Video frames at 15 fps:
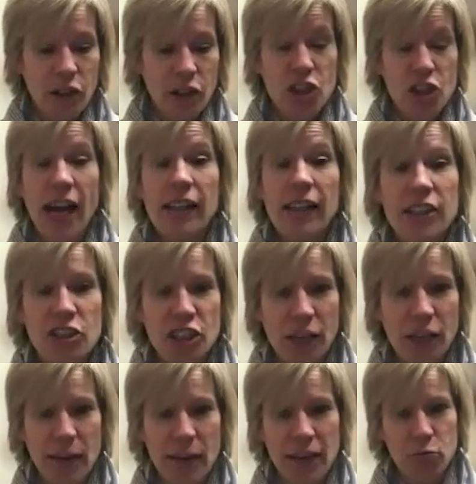
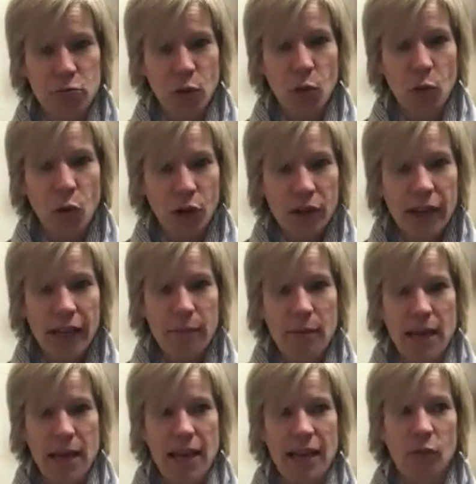challenging me and rewarding
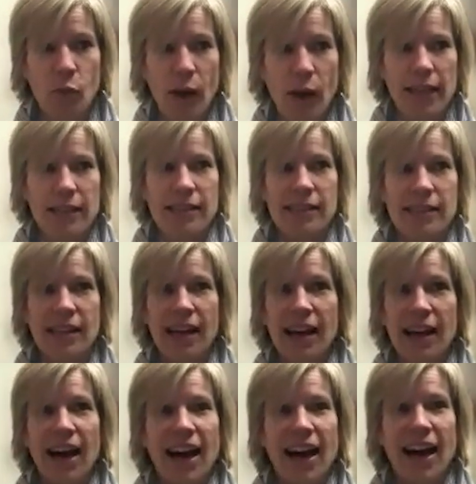me in ways
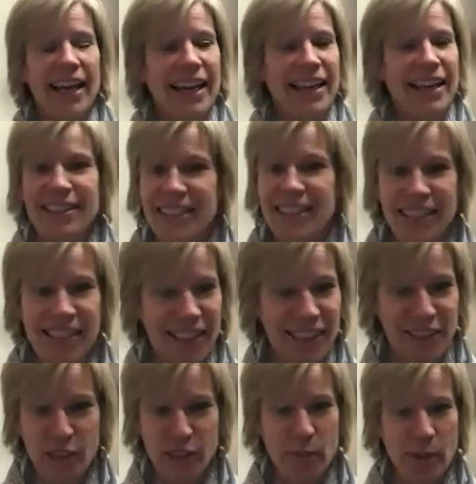I didn't
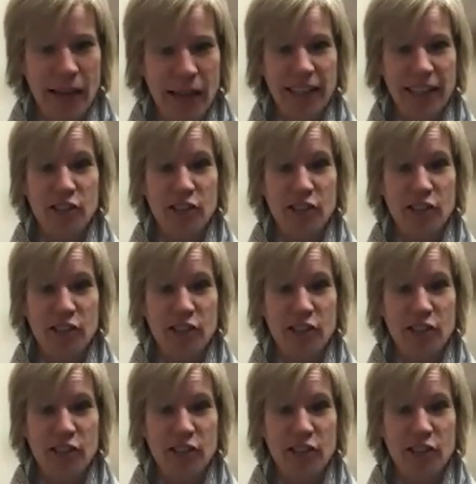anticipate.